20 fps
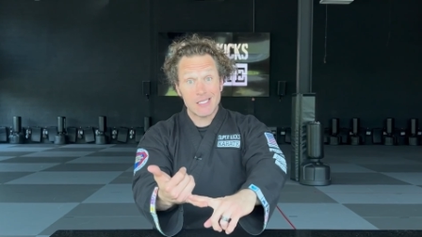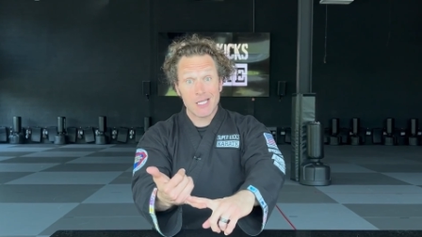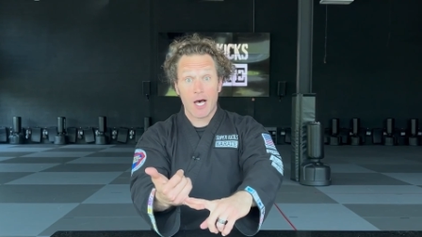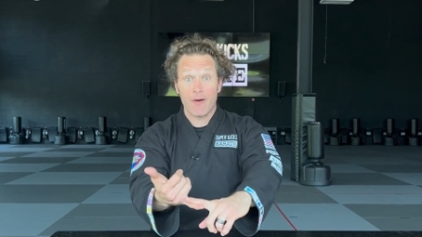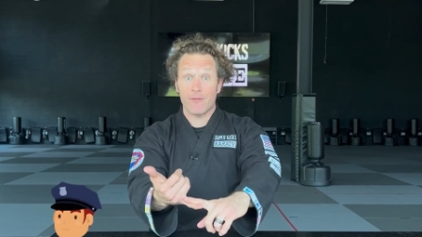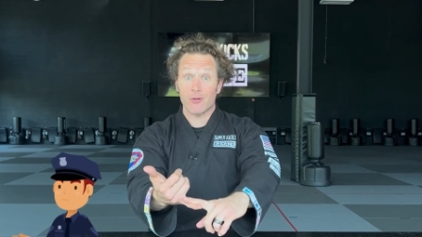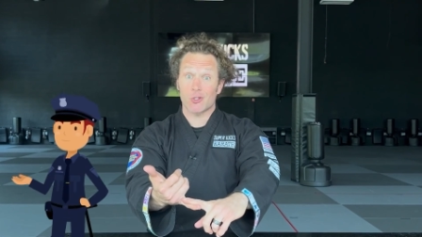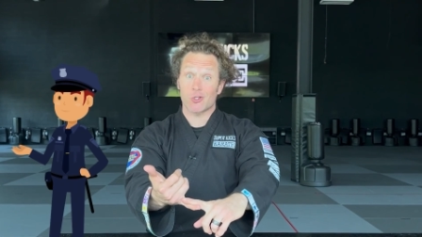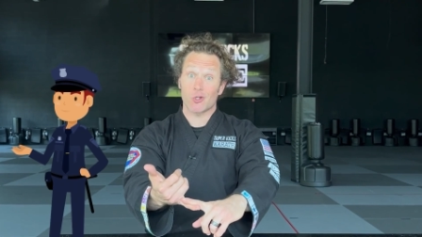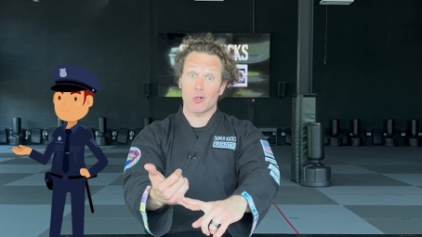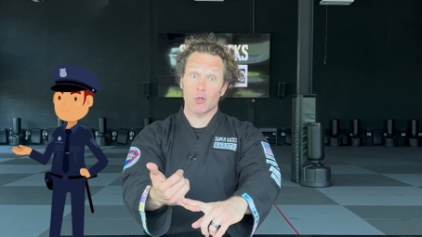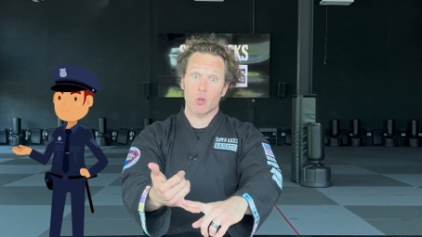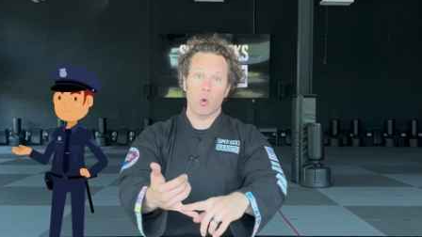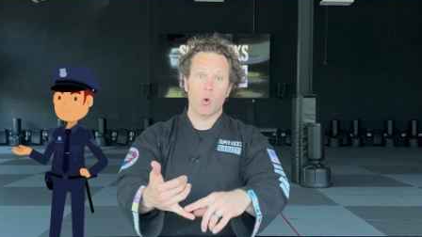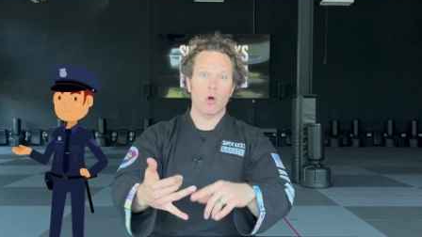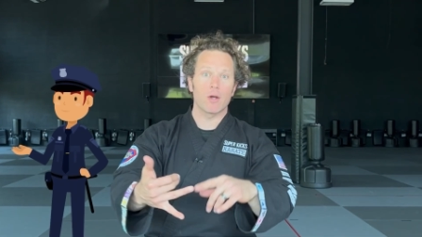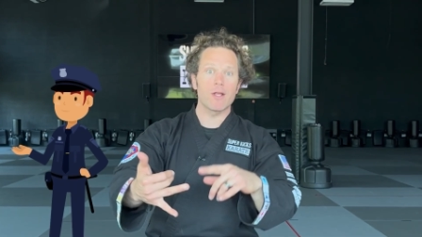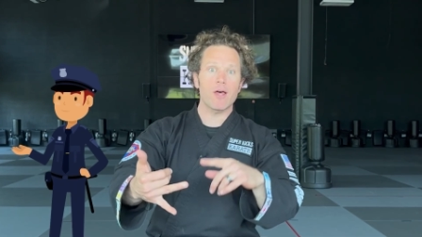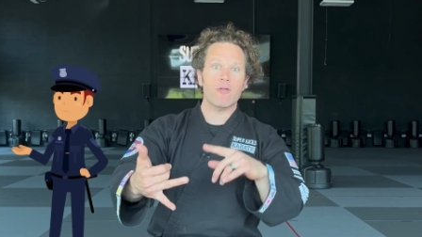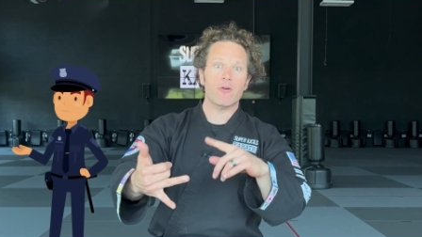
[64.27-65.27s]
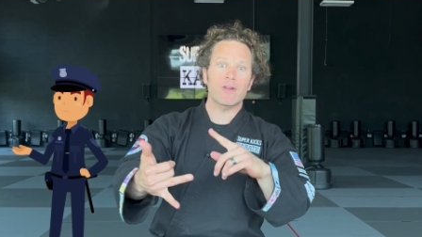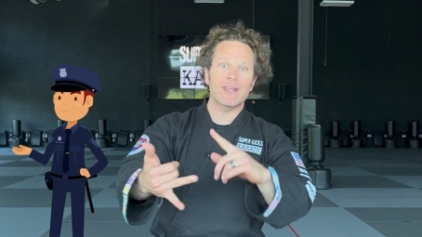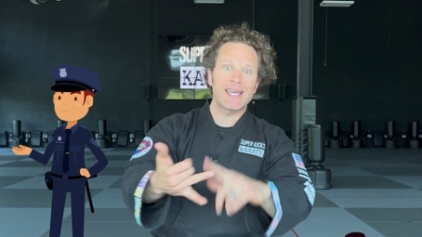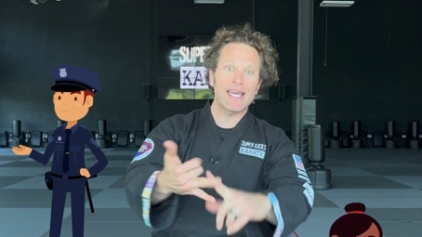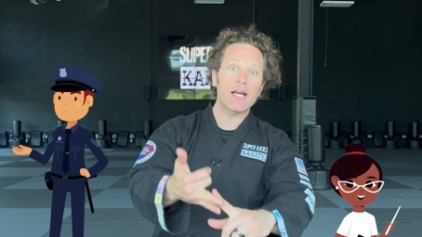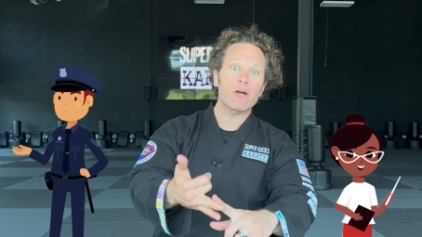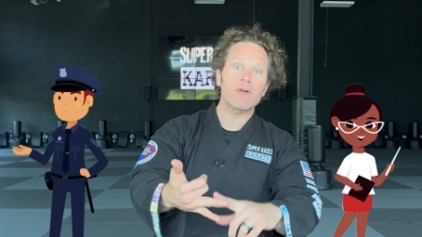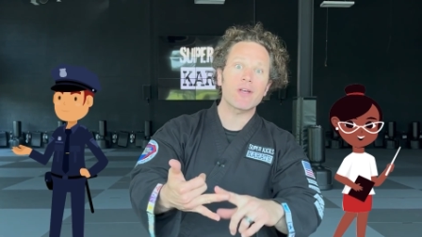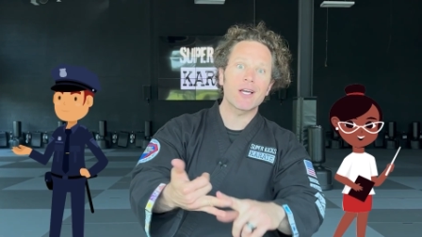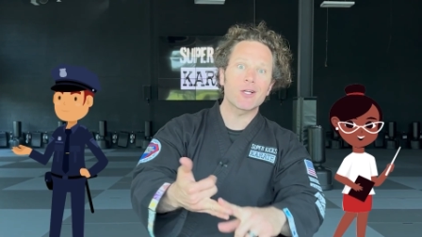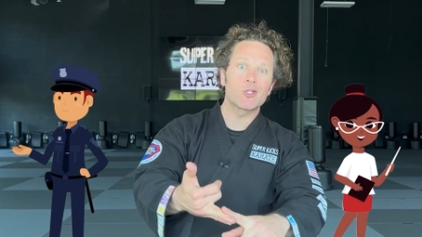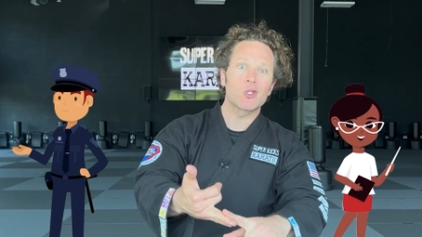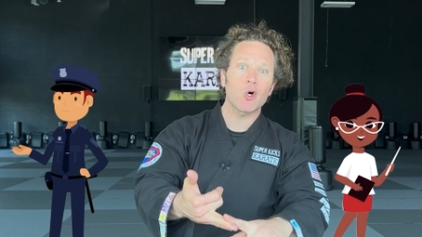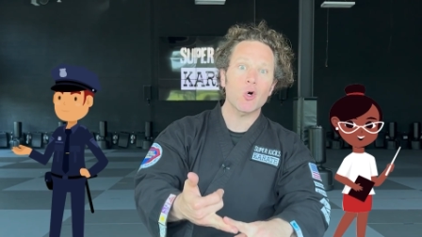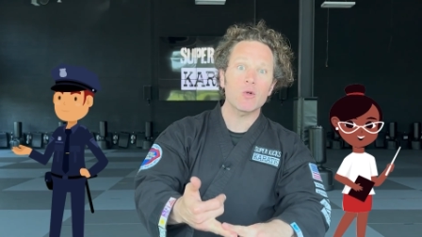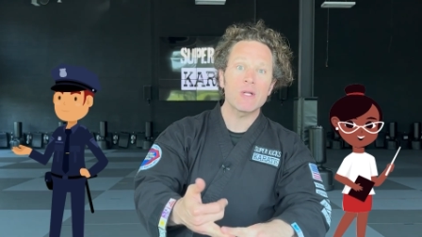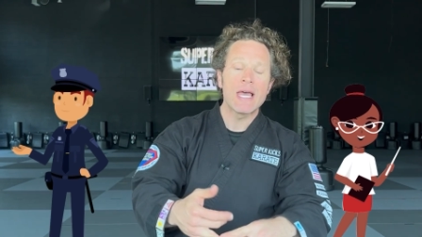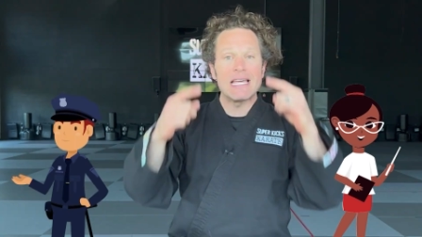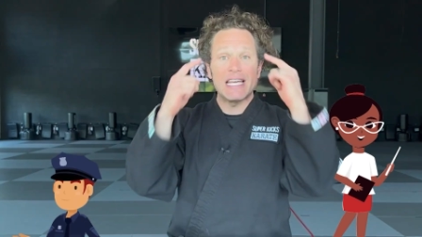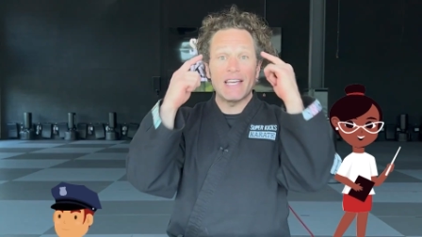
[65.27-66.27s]
officer or another caring
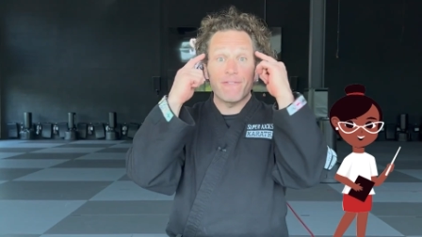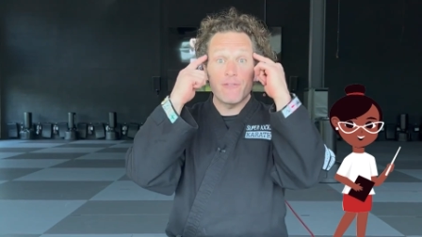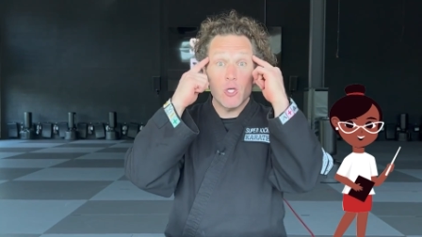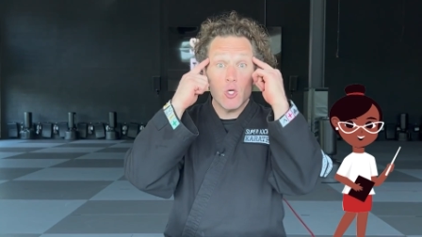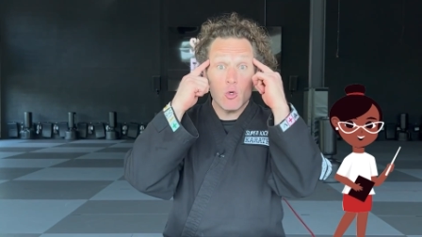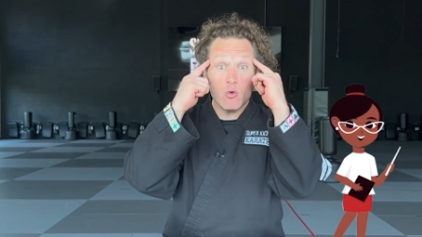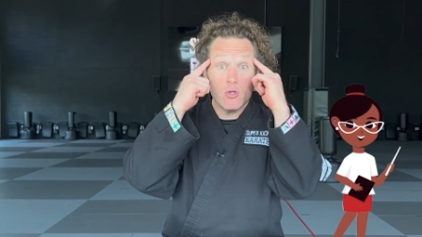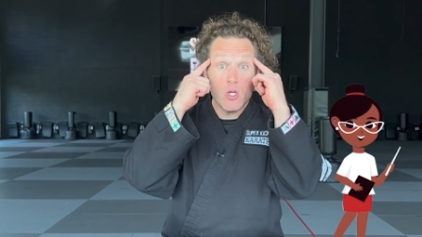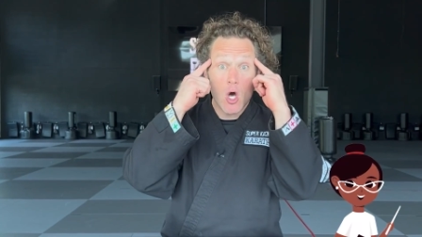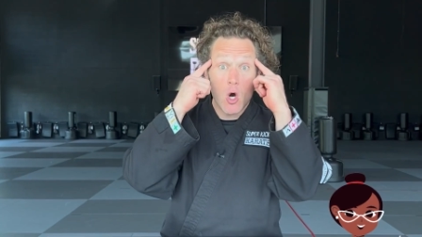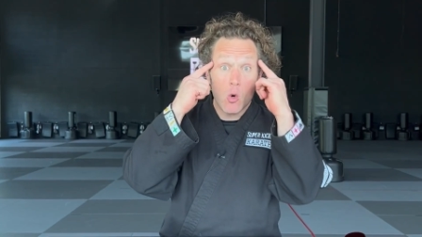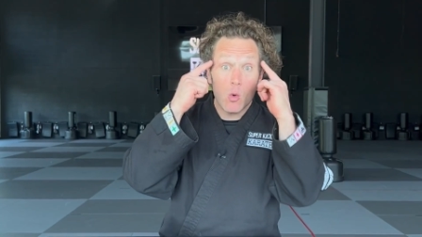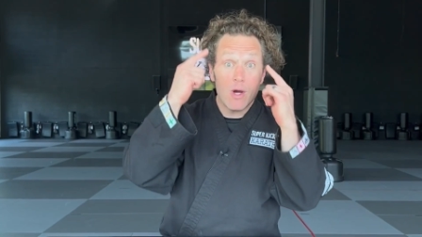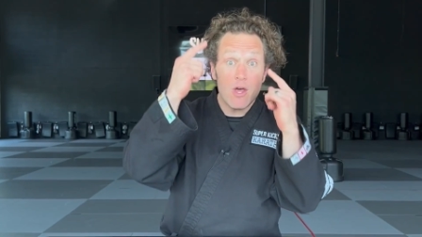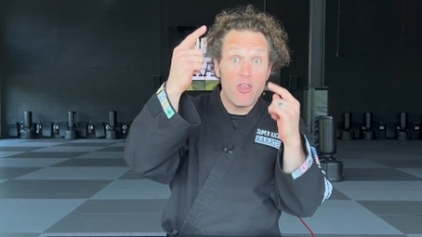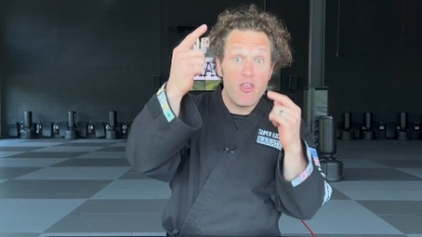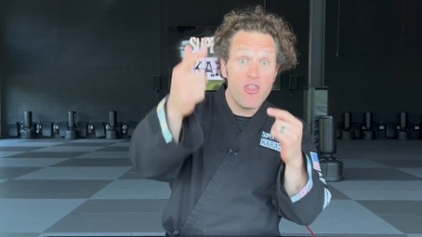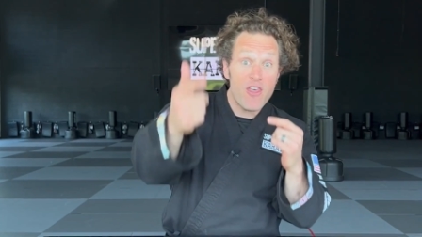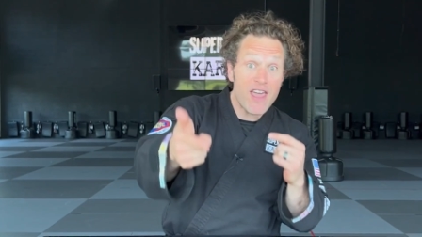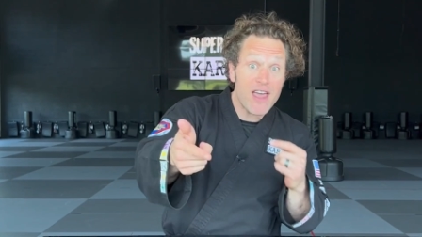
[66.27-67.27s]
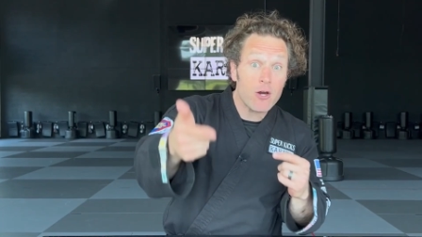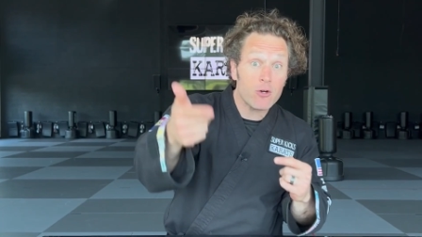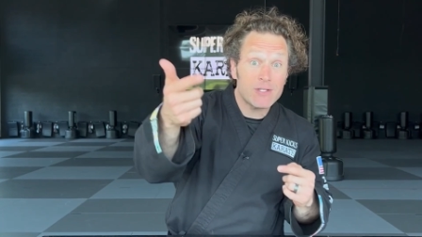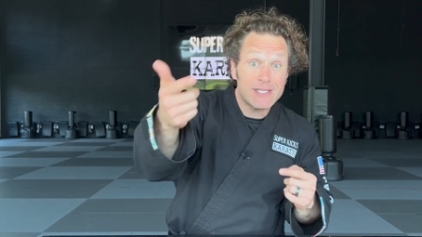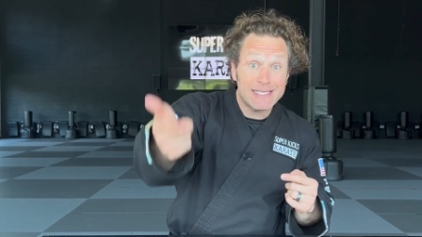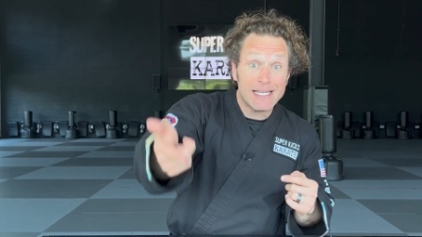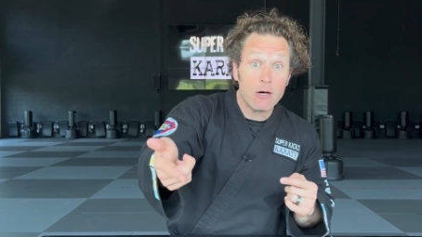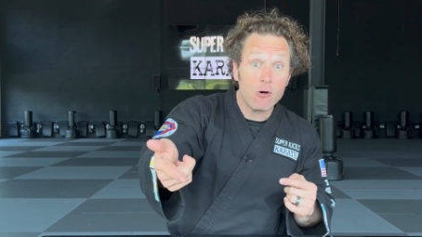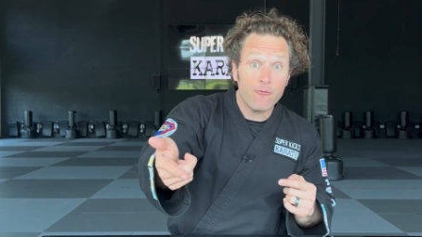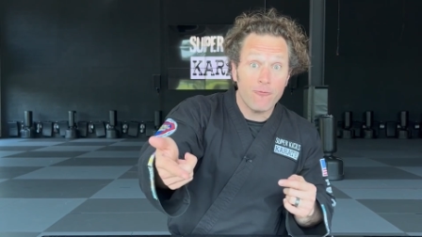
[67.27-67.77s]
adult, if you know their cell